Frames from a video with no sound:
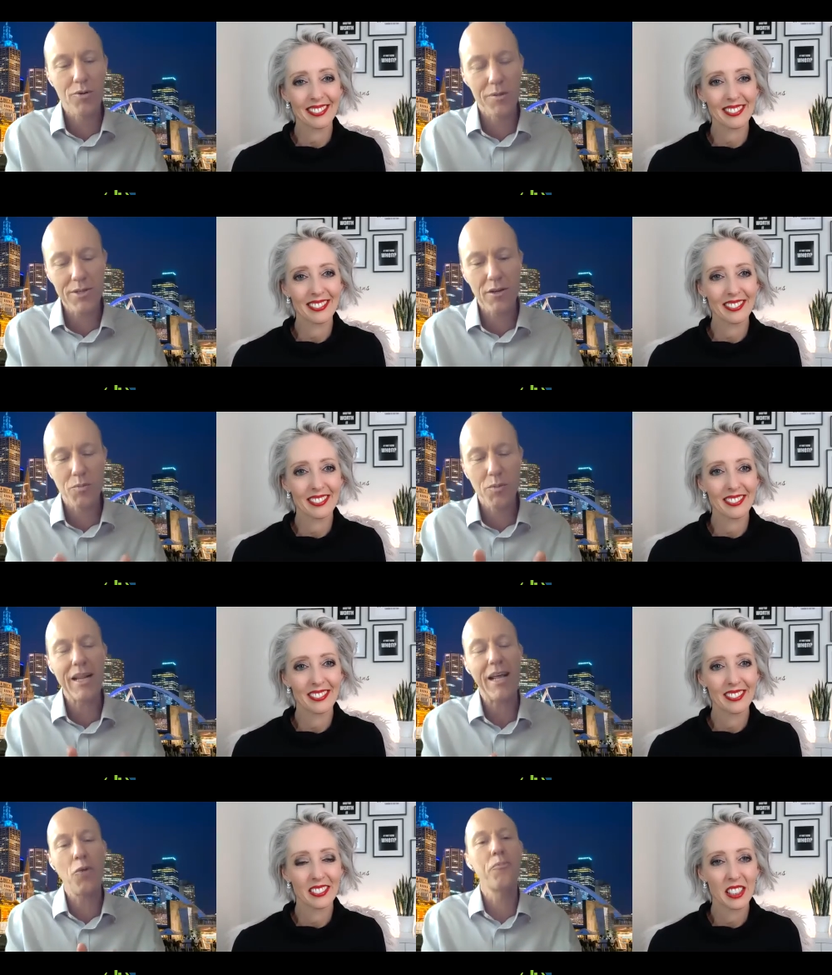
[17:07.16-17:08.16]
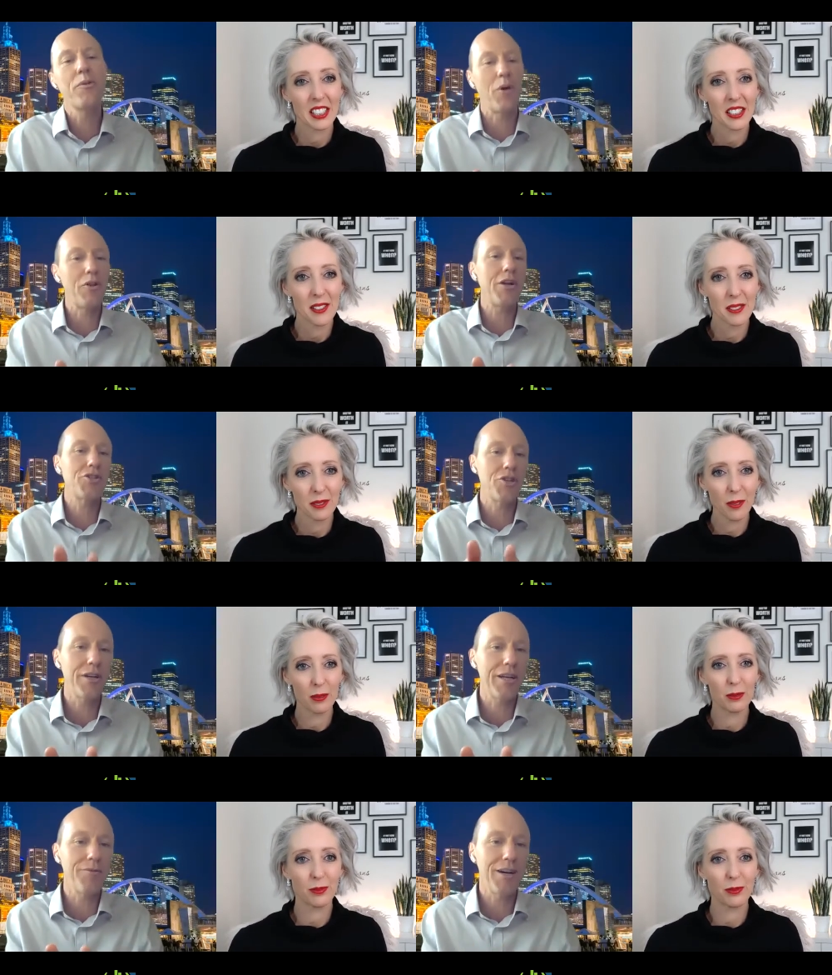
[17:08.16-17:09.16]
Speaker 1: themselves, but help them on that
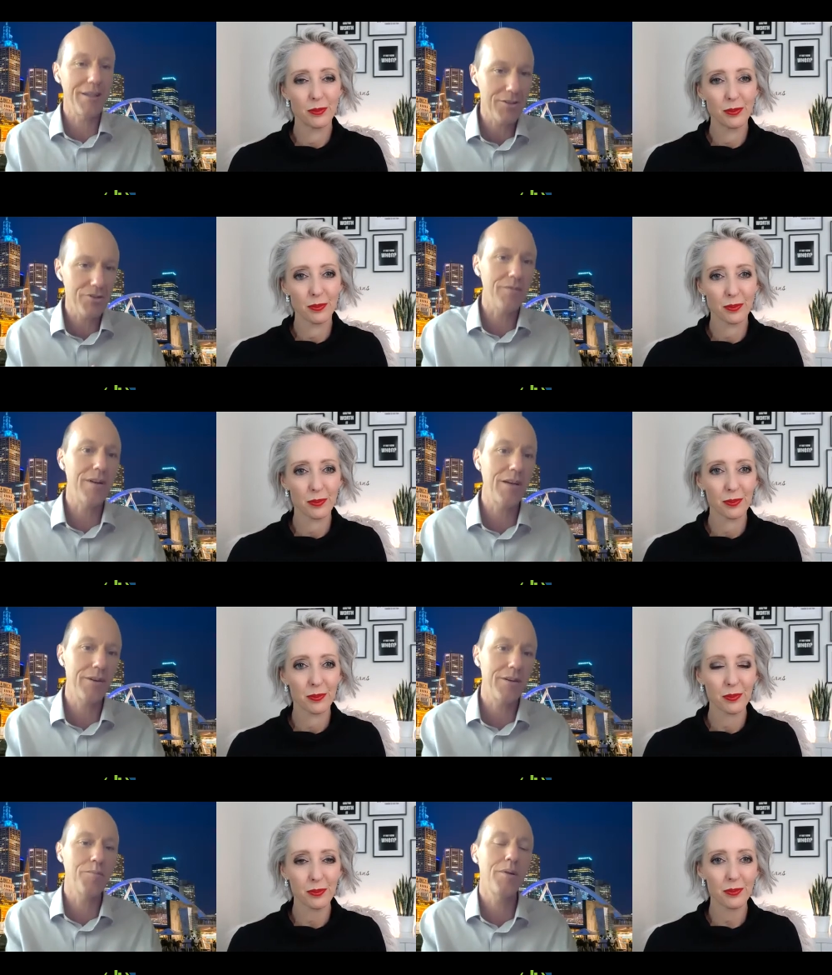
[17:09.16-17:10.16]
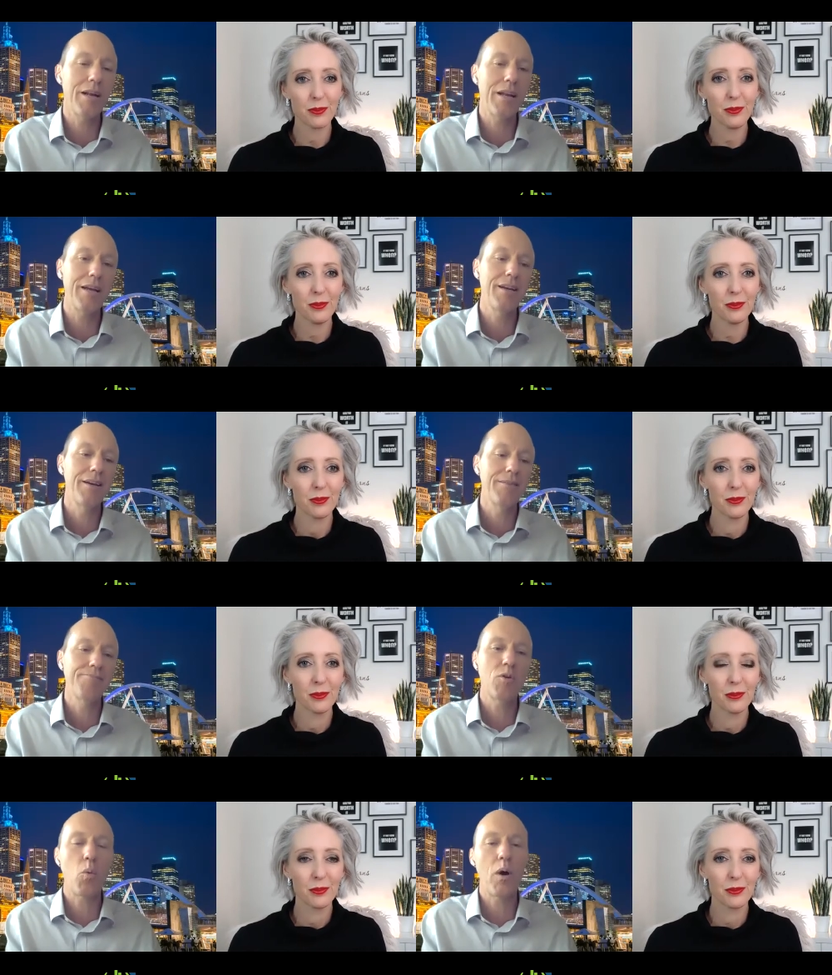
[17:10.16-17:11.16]
journey rather than sort of leaving it completely
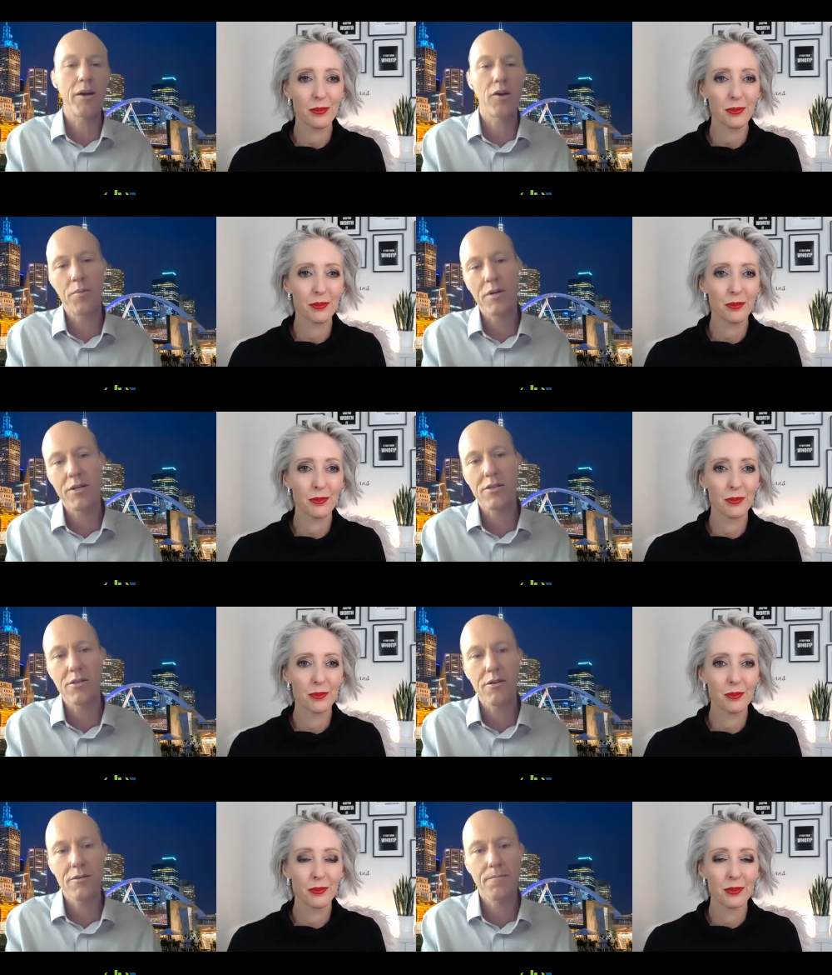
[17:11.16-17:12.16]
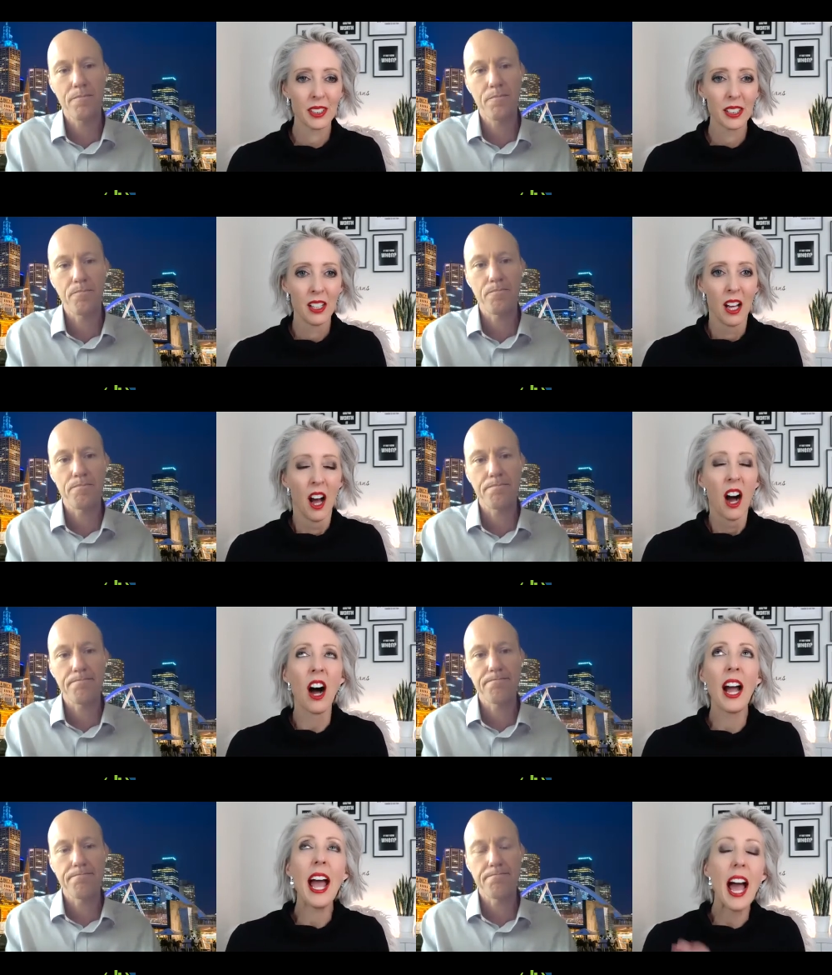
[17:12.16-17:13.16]
sort of wide open, uncertain.
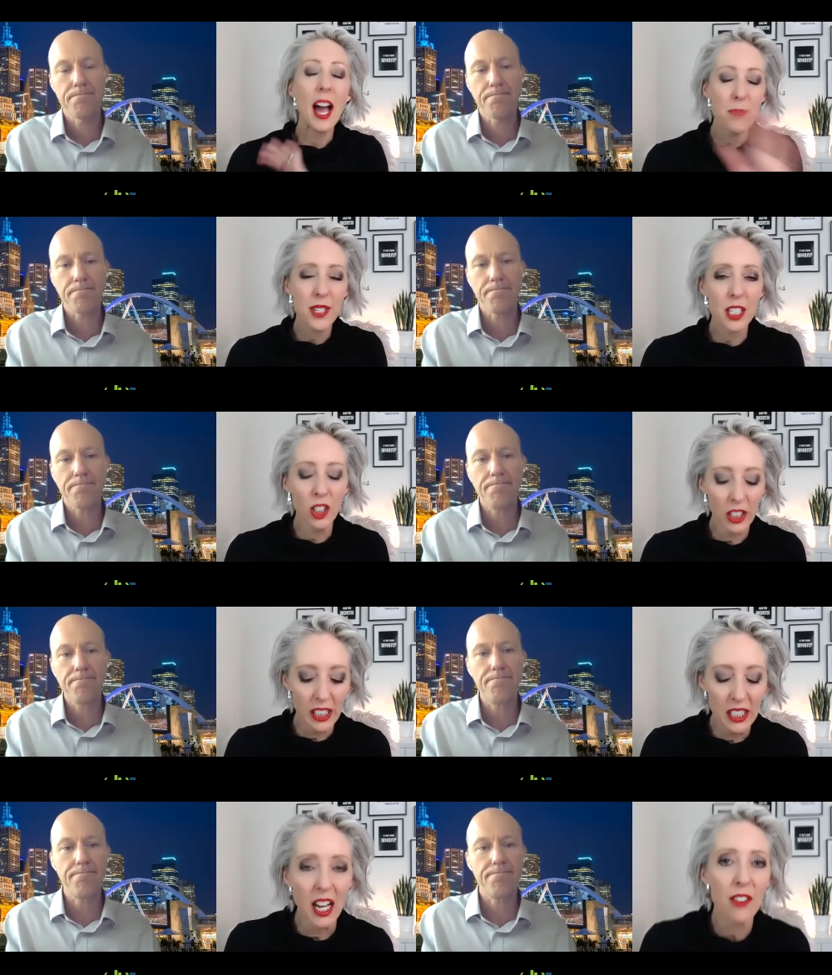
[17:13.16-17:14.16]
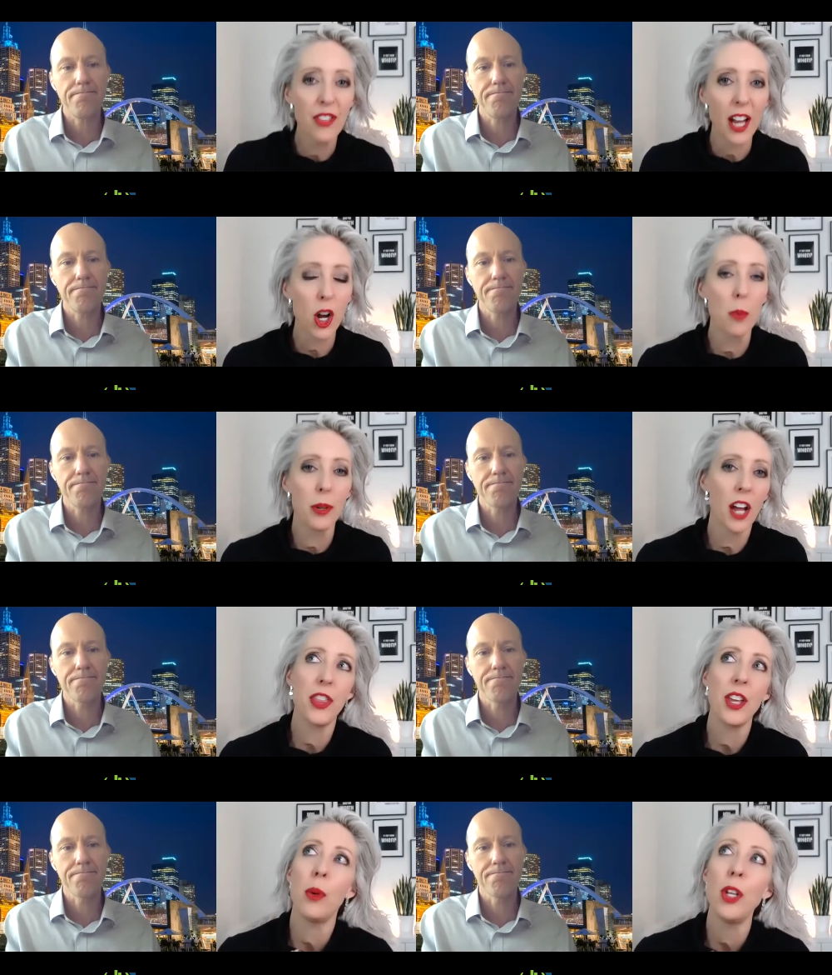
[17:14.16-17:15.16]
Speaker 2: I absolutely love that comment. I
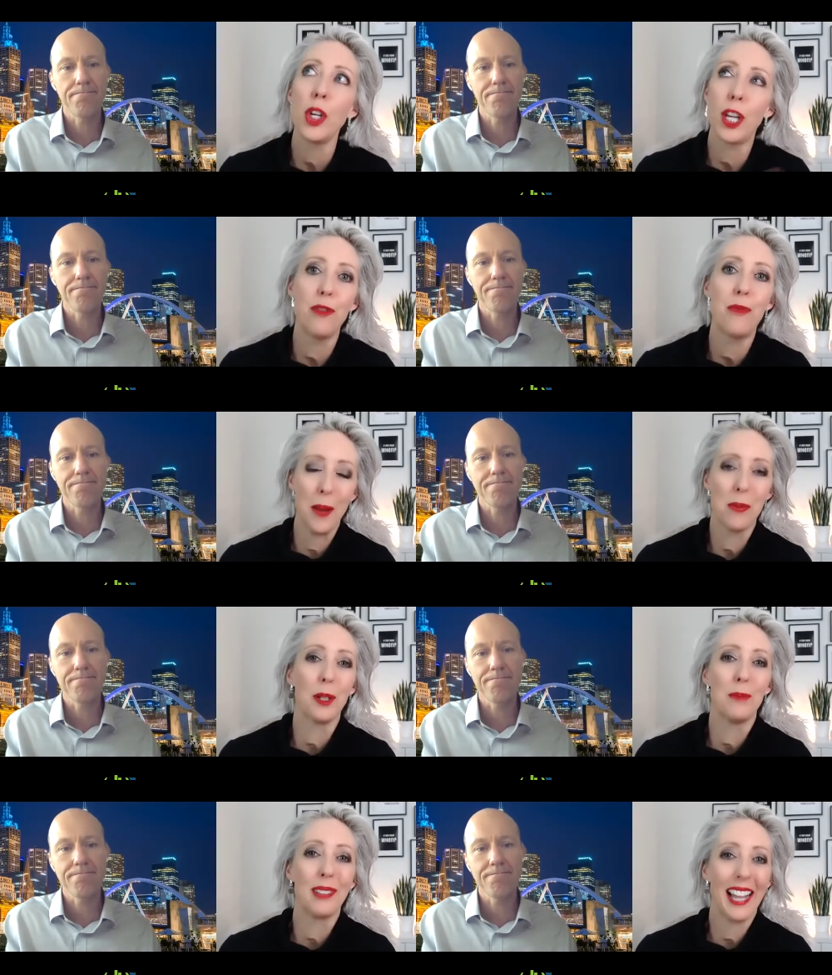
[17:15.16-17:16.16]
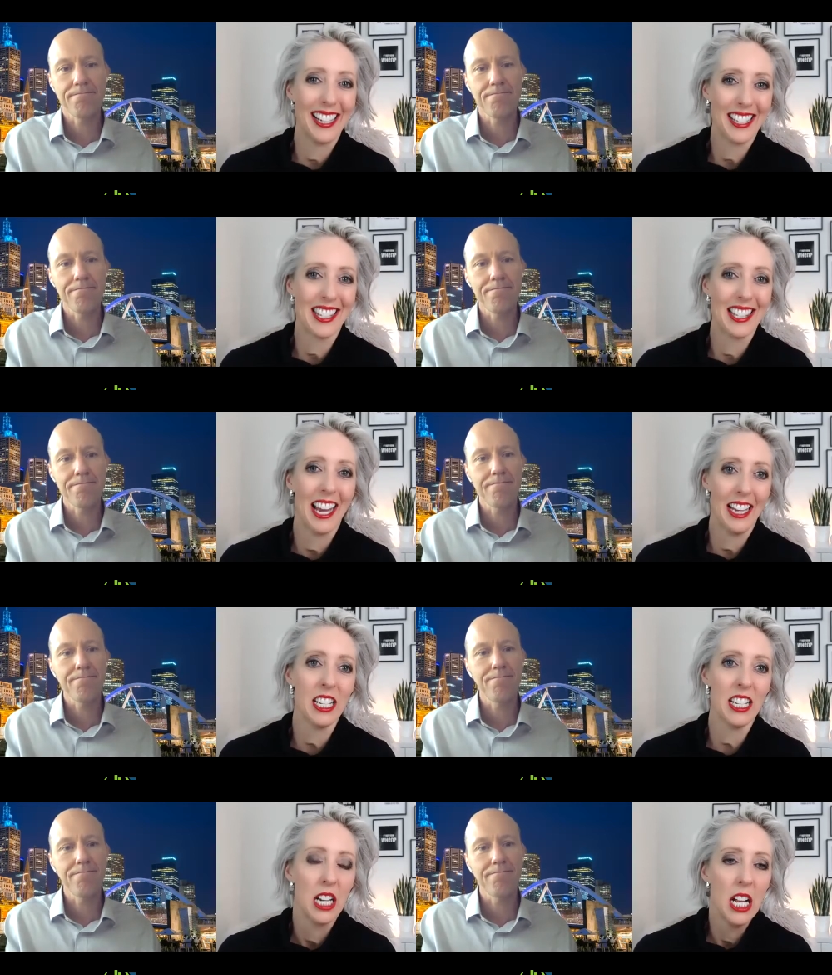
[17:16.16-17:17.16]
think when you give people a blank
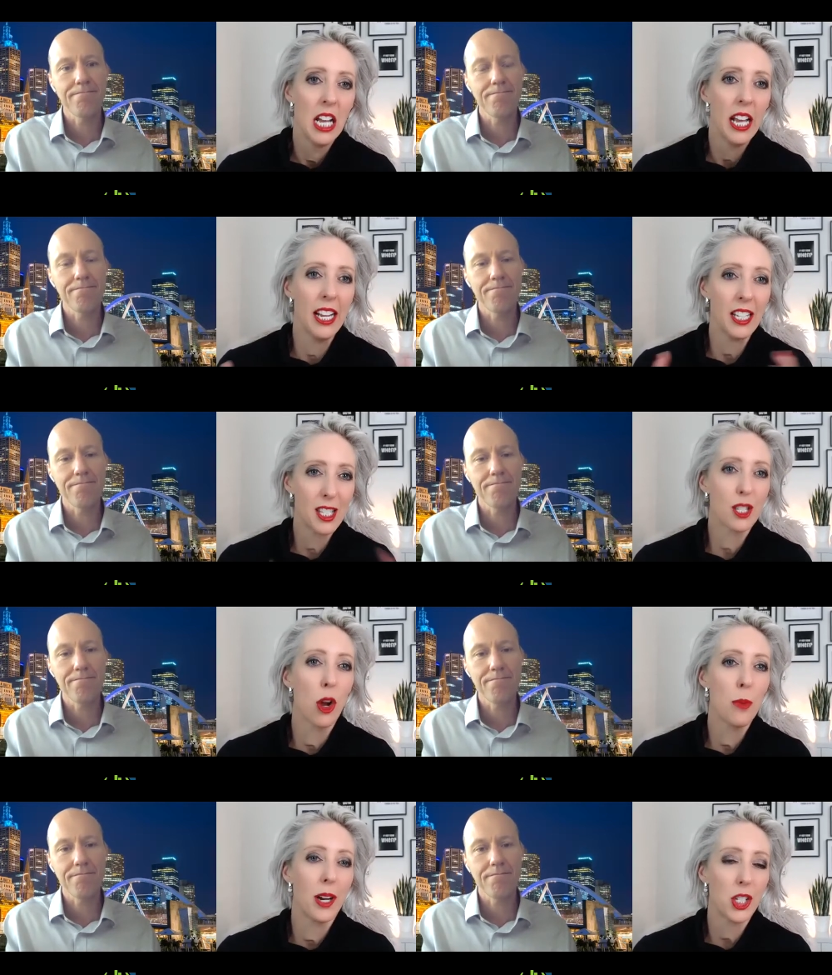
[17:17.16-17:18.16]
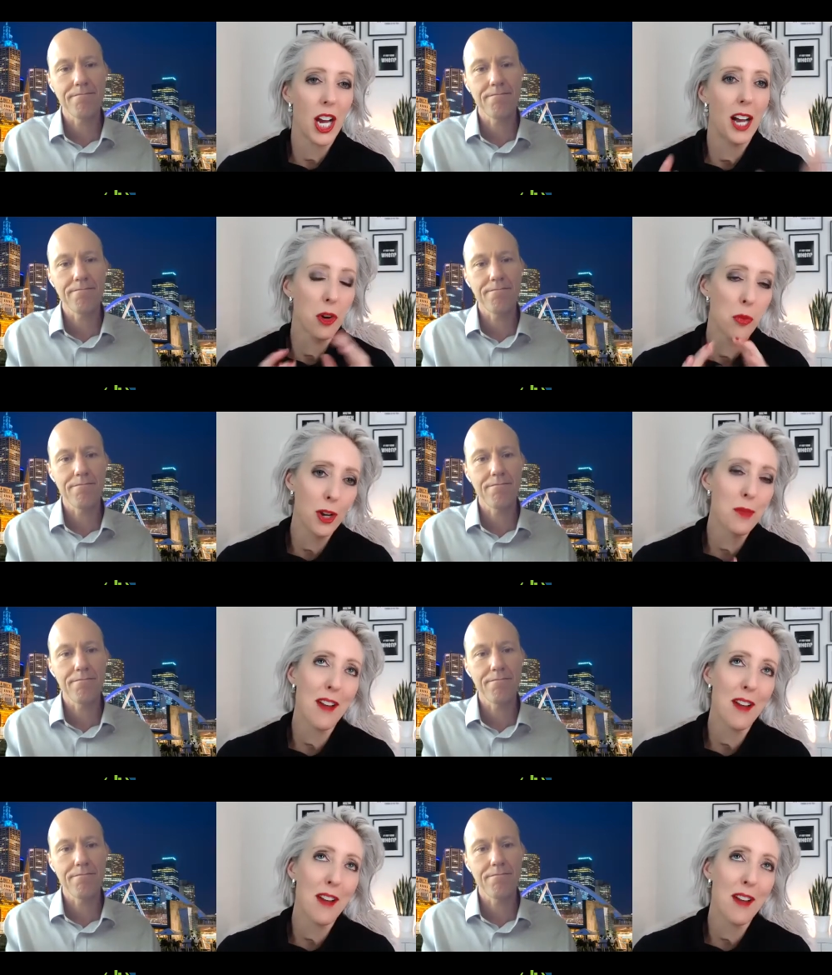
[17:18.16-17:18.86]
slate, it's so much harder. And one of